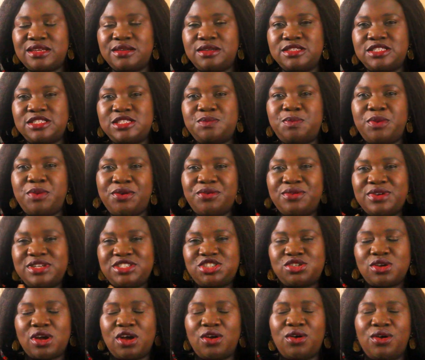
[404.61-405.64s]

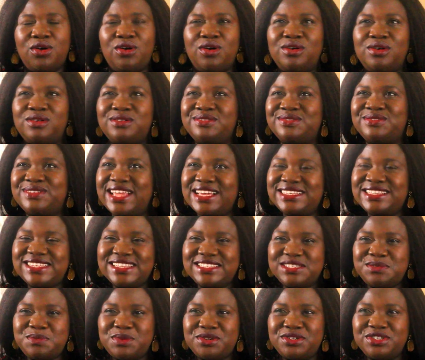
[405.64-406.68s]
spiritual, or let's say
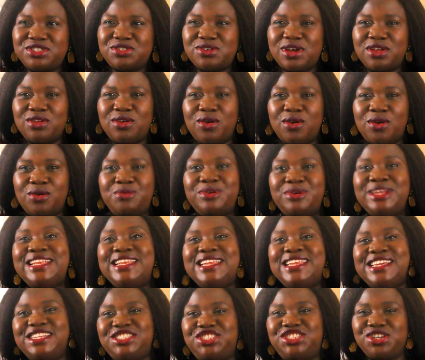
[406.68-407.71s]
spiritual or
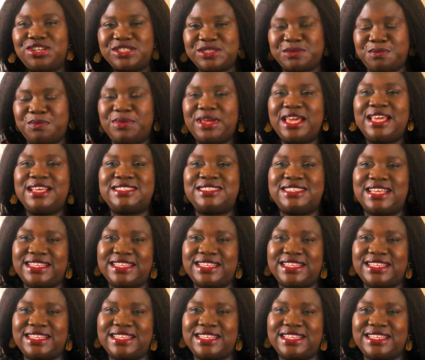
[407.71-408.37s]
religious based.